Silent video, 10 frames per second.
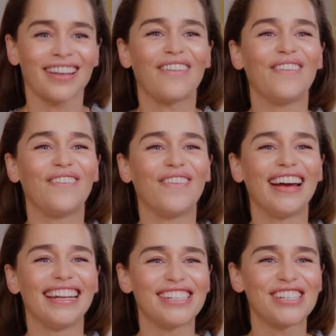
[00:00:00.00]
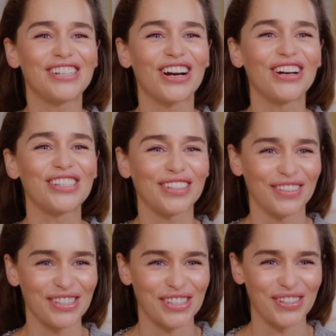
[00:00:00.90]
which are sometimes
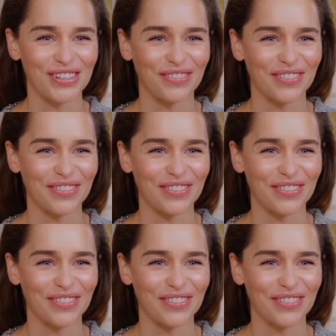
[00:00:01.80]
two different